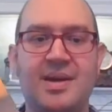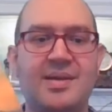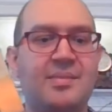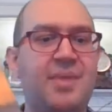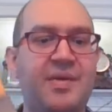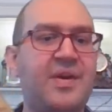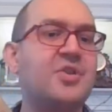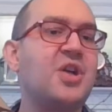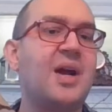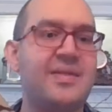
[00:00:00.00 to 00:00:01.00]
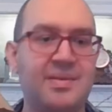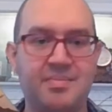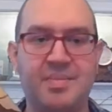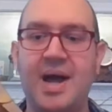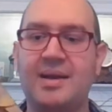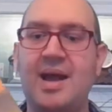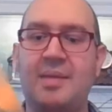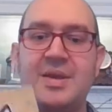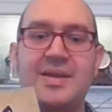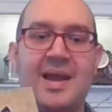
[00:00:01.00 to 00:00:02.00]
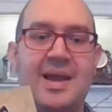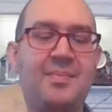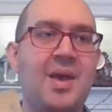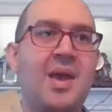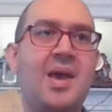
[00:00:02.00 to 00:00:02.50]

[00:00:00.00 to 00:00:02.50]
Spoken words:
and I think my friend Jonathan bought a copy of the game.